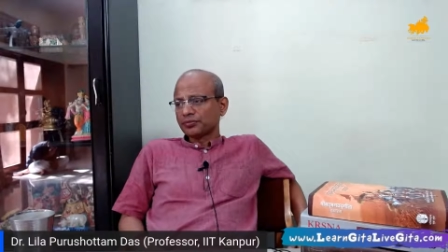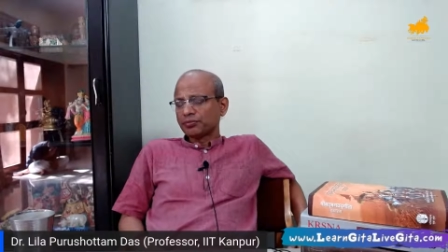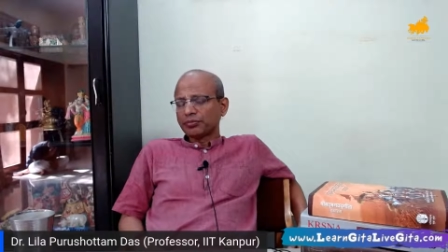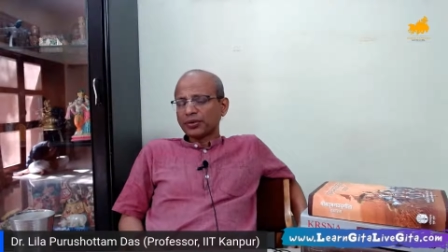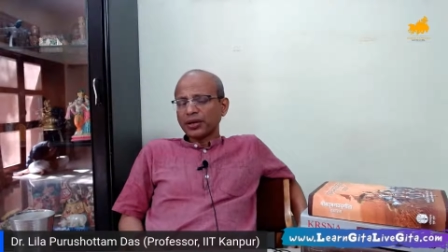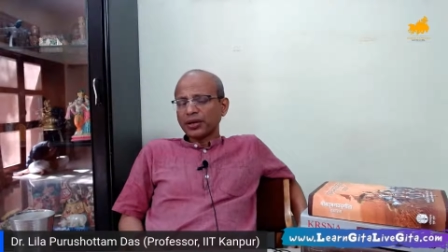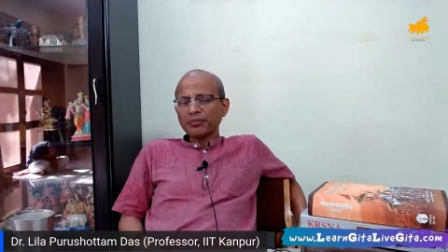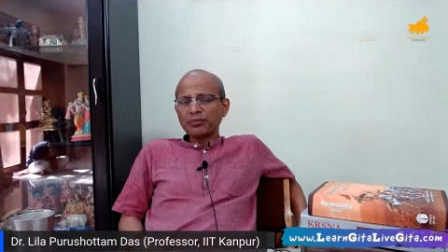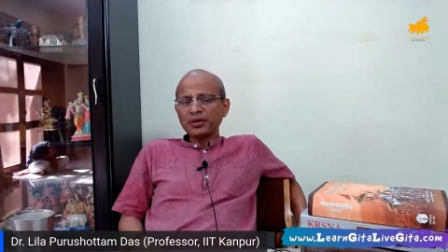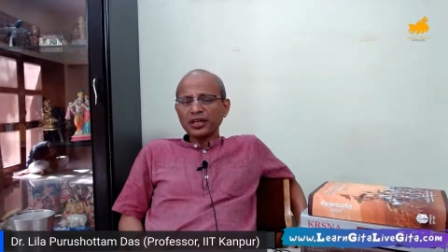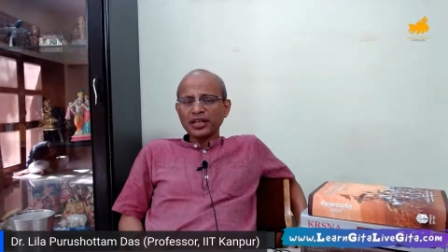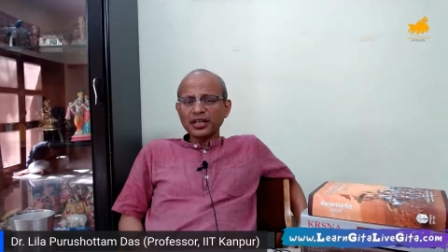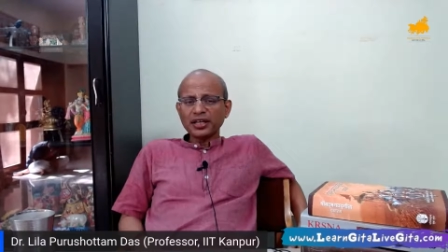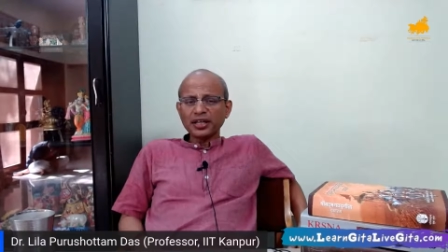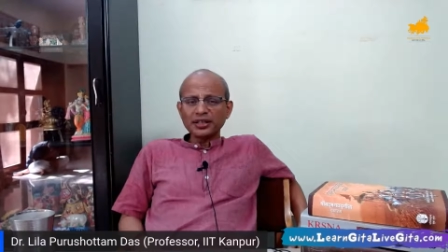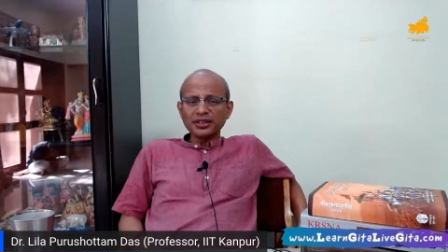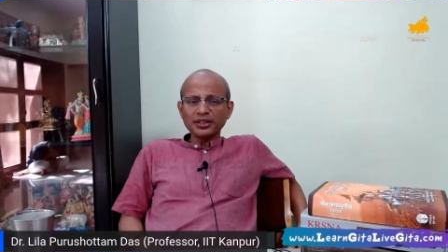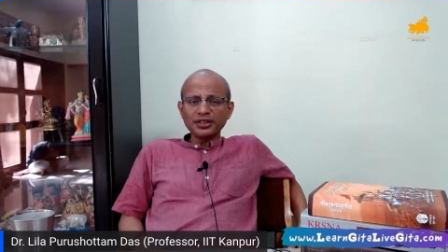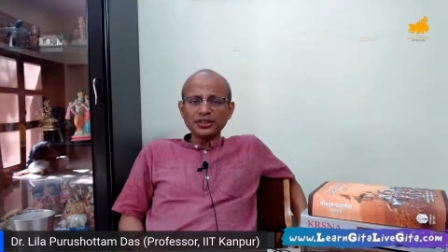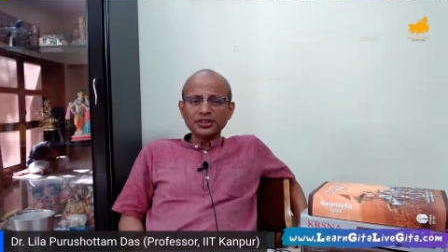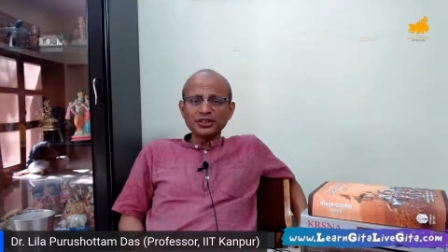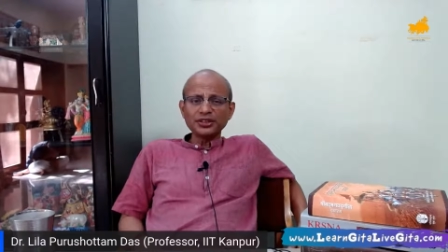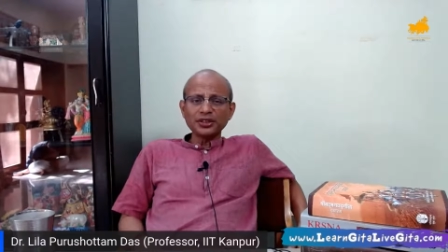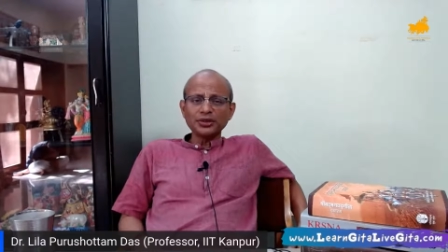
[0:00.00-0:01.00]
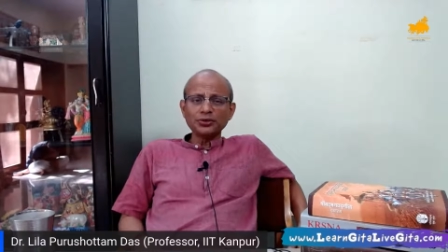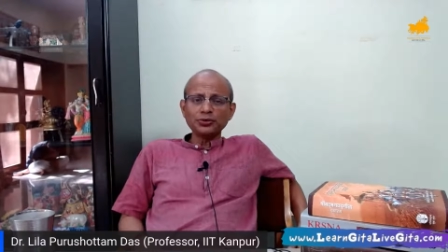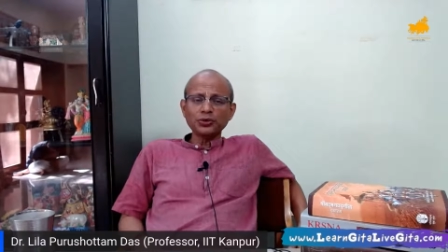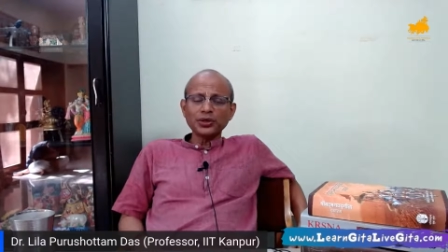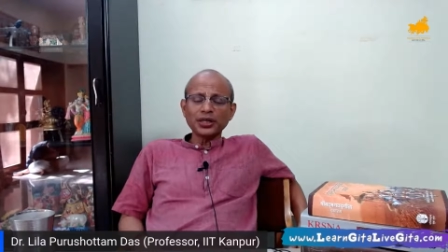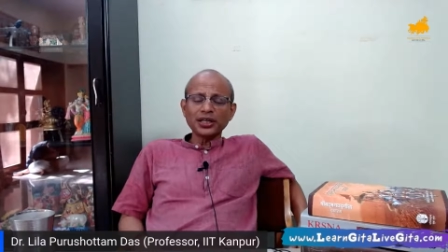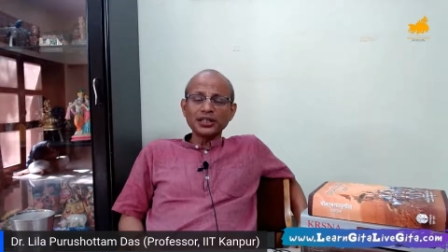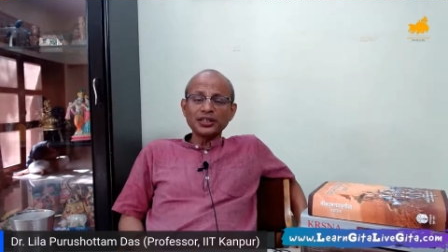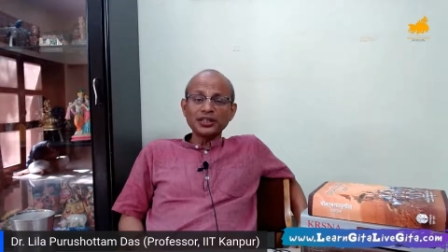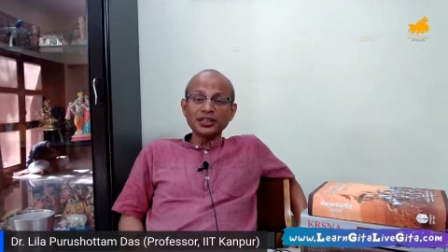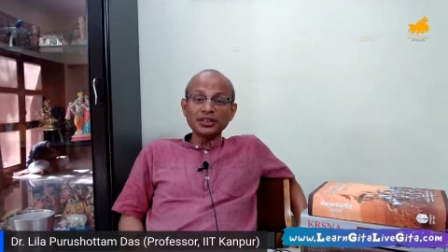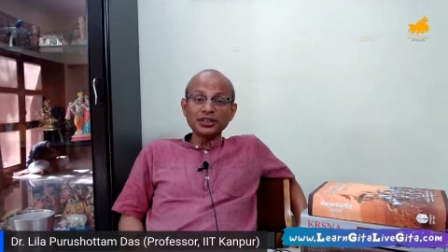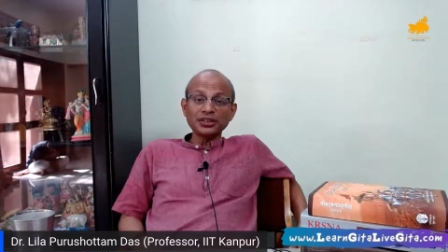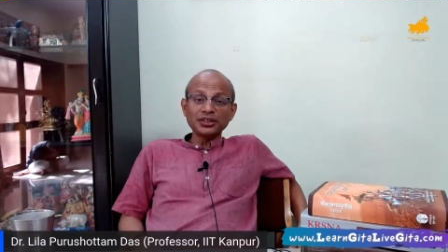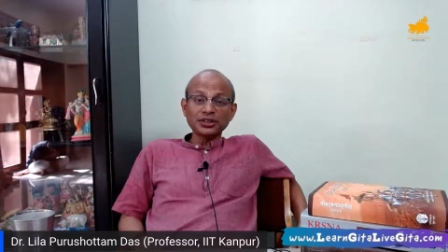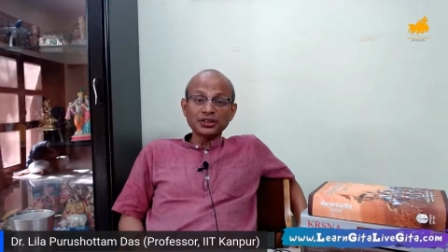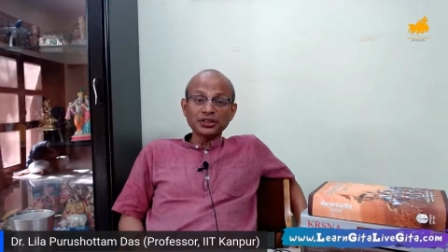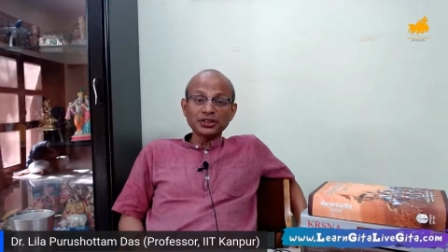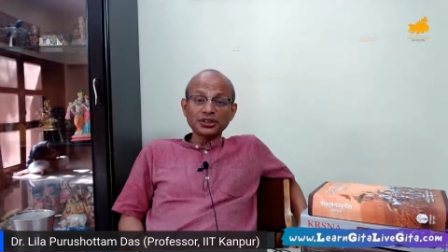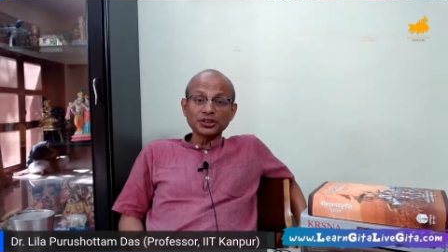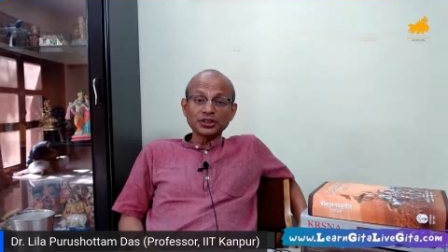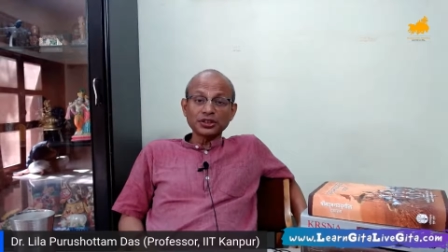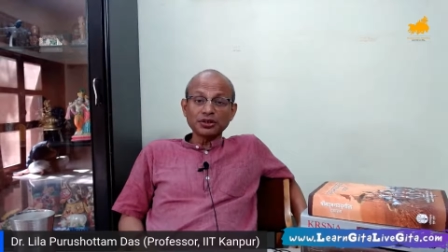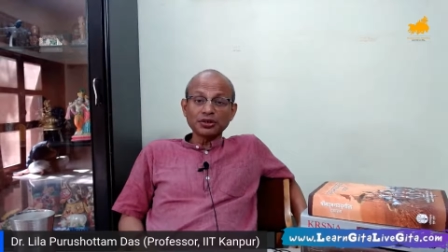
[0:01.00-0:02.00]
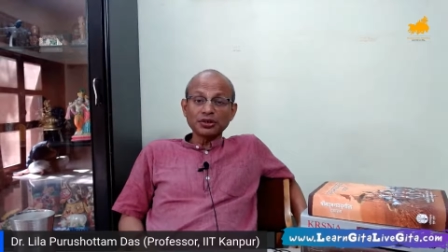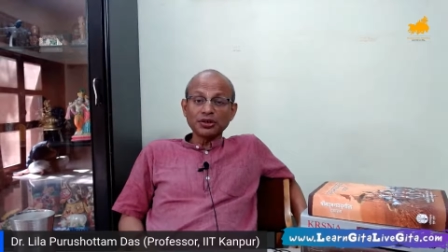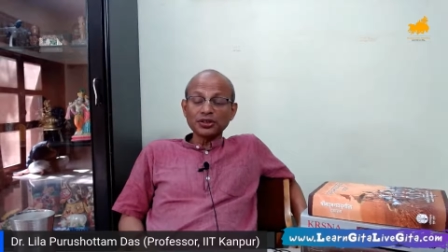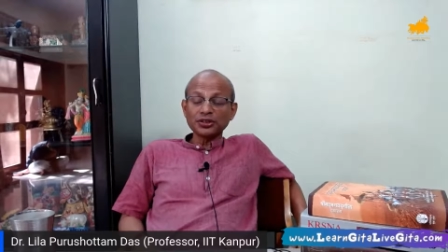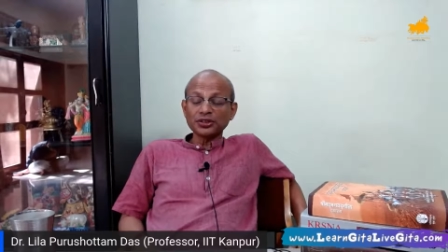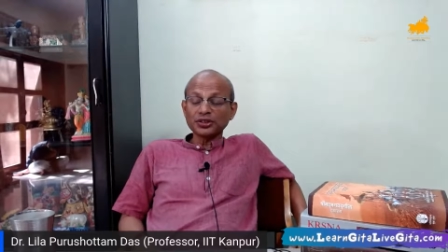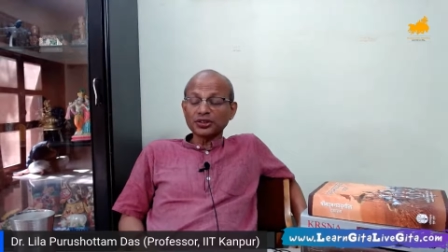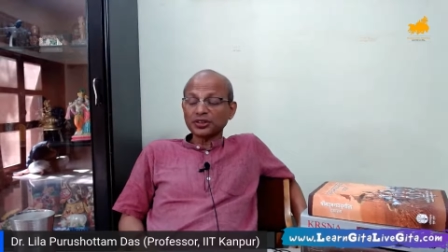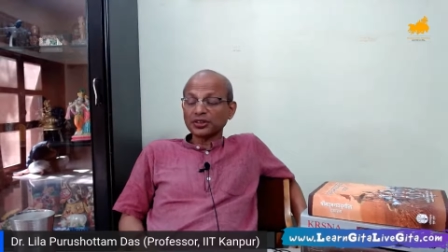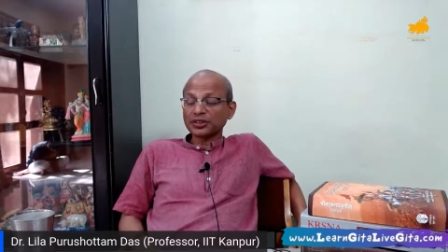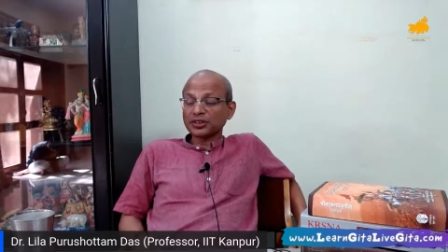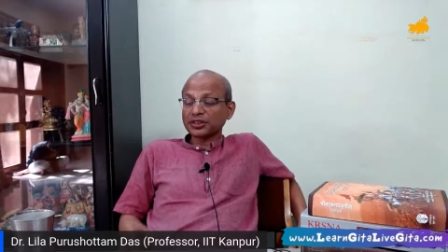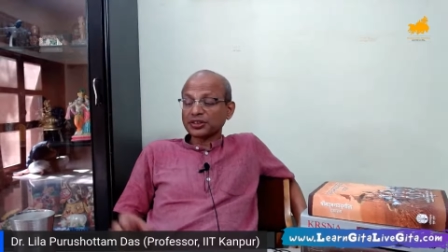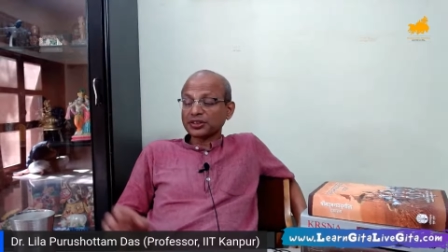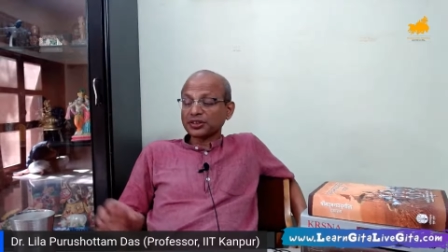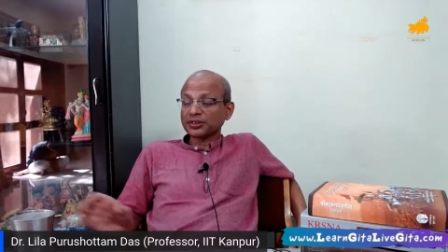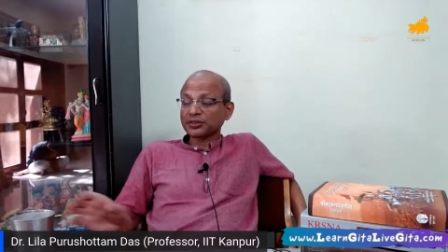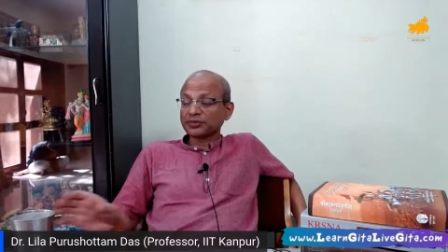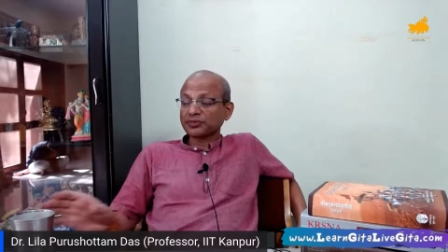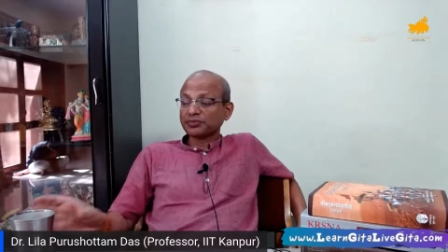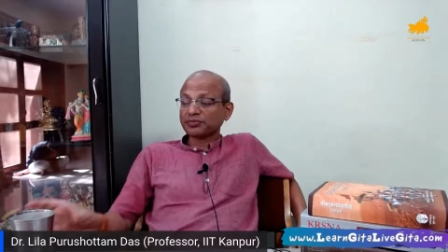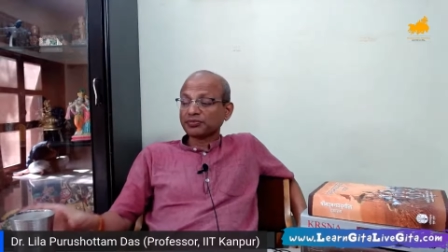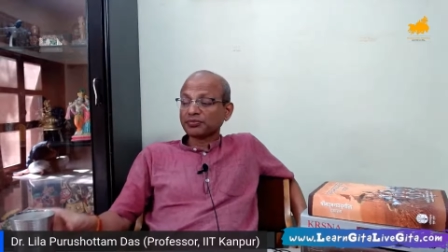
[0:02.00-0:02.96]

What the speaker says: Brahminical teacher who can teach Krishna consciousness.